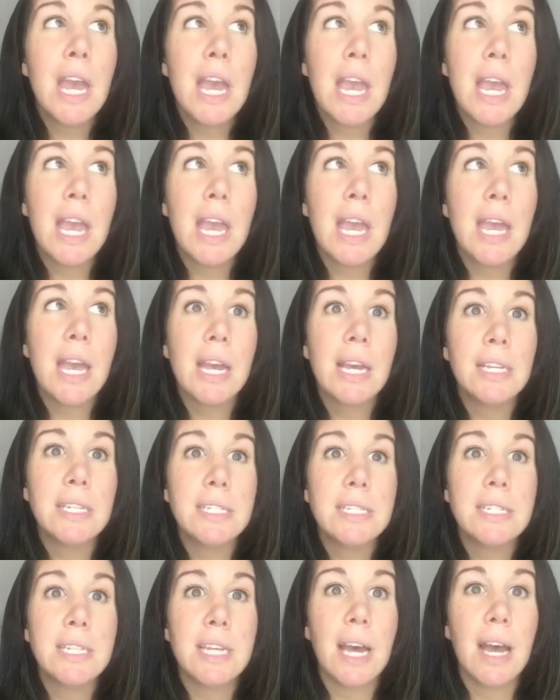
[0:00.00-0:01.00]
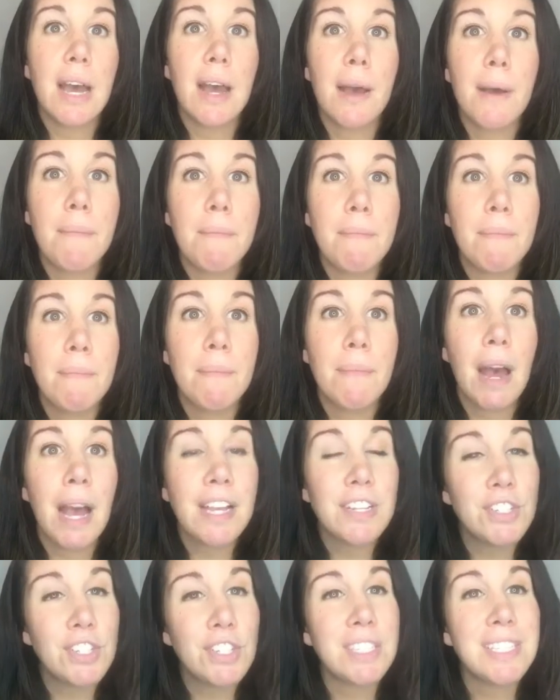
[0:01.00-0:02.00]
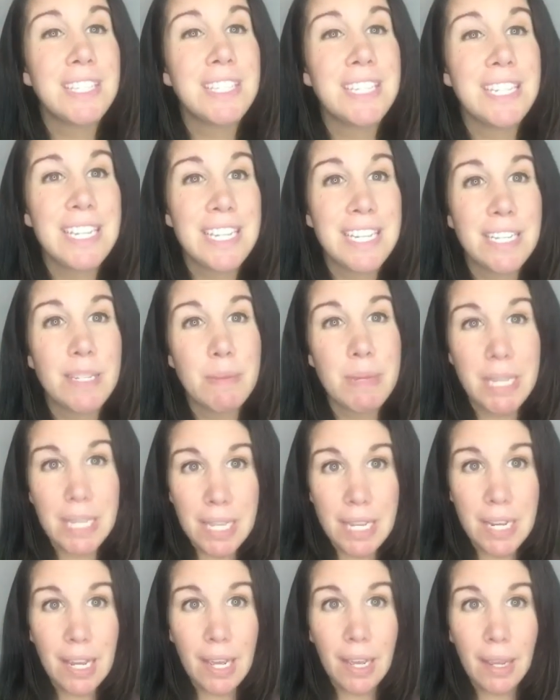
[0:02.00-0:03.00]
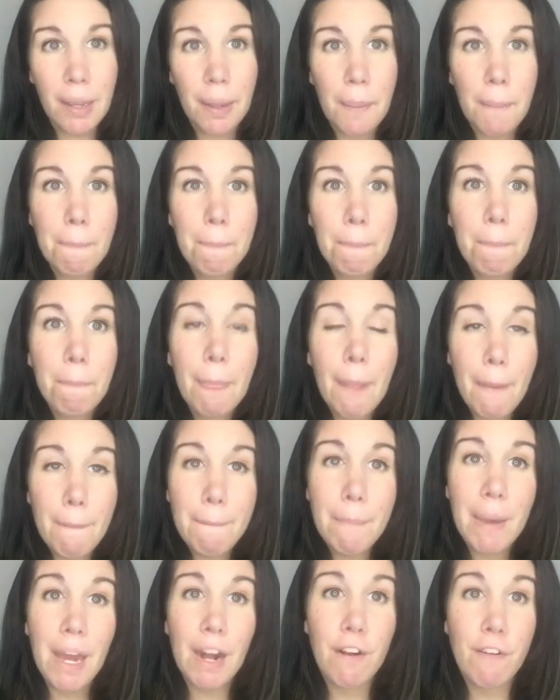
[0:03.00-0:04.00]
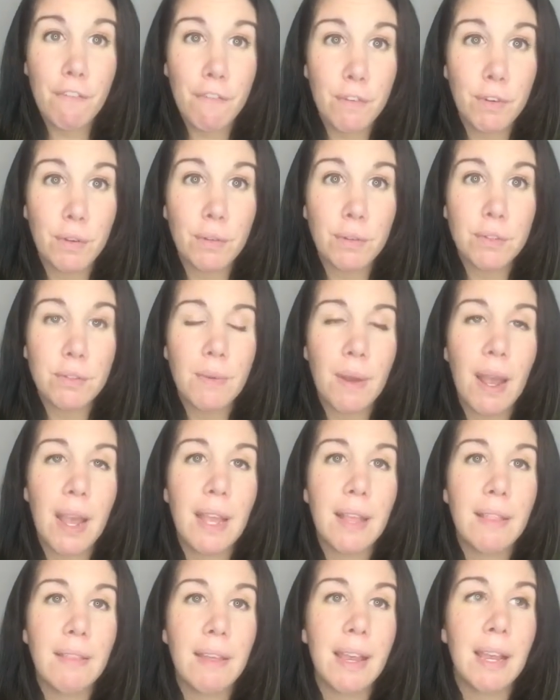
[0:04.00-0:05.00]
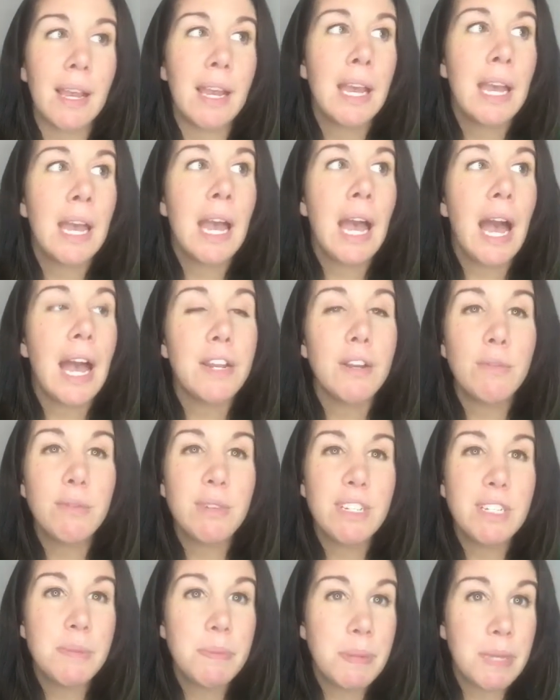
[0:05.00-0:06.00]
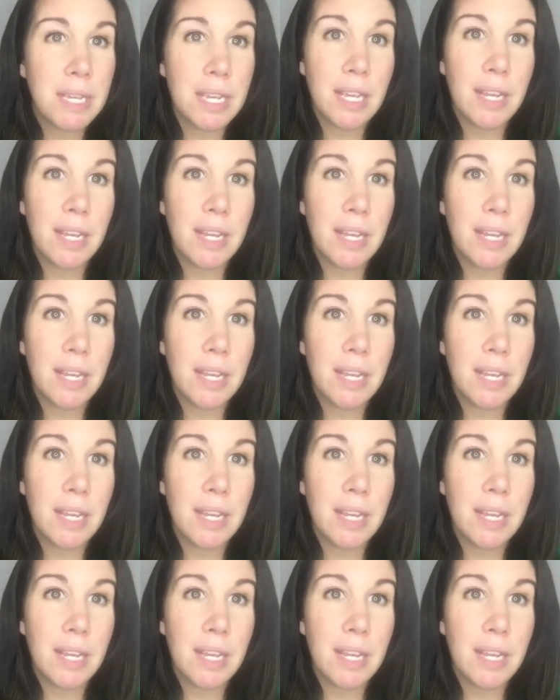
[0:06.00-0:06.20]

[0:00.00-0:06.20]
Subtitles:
And I just need to be eating better foods, right? Like, I don't need to be